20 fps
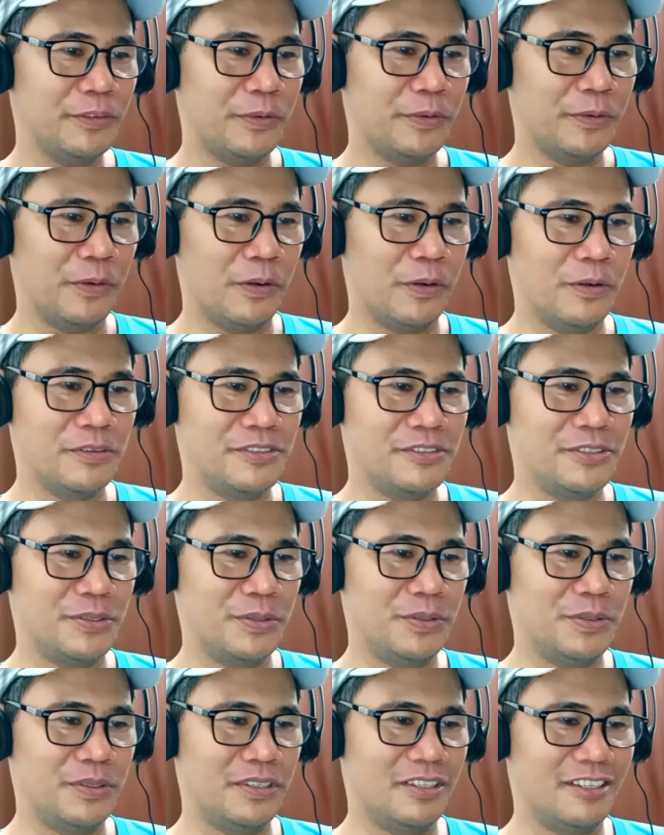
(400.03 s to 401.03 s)
Oh,
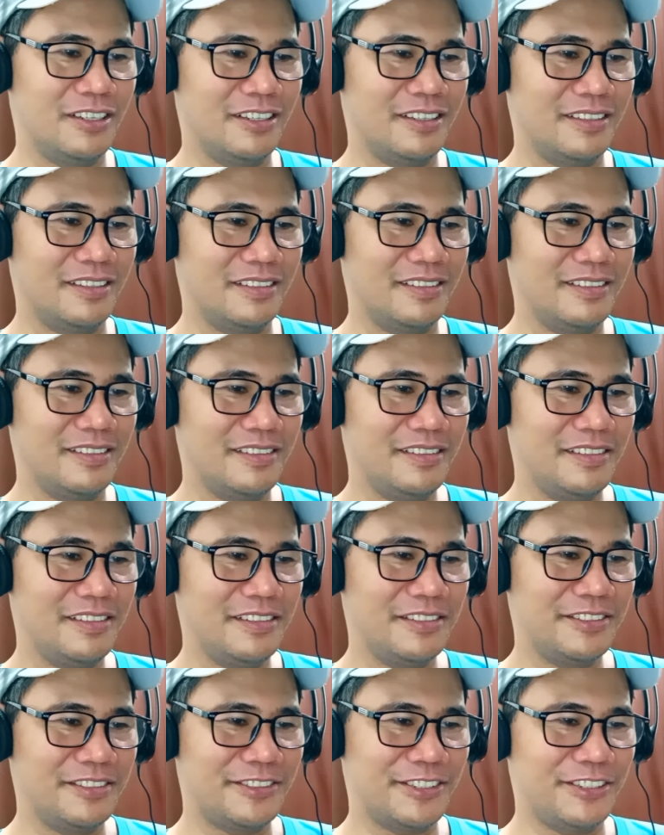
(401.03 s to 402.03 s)
Junon
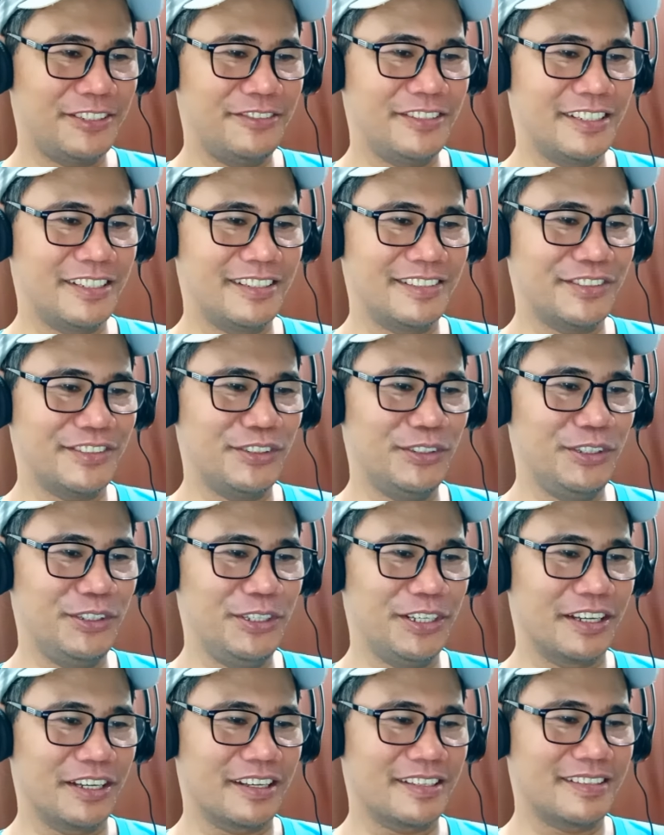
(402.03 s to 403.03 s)
serving us
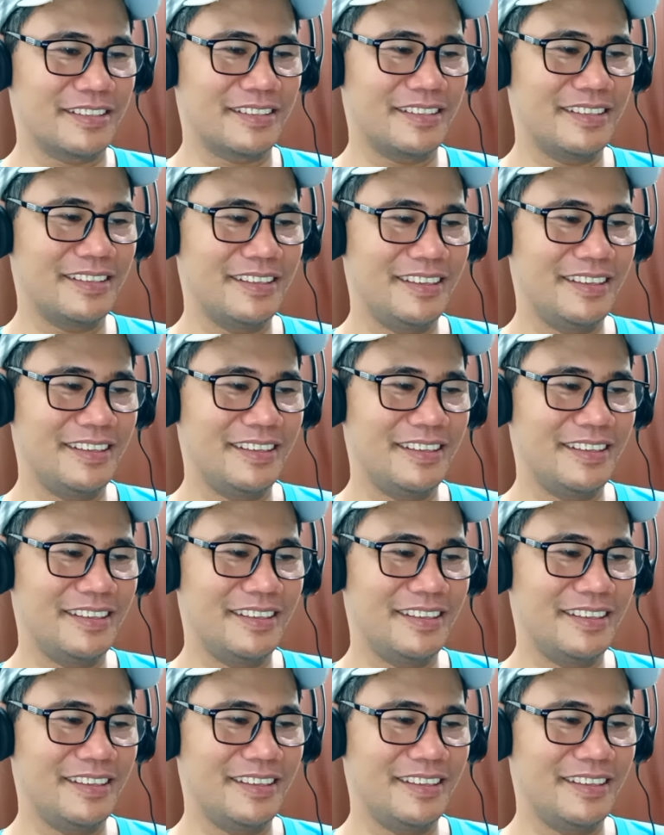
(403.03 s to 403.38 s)
looks.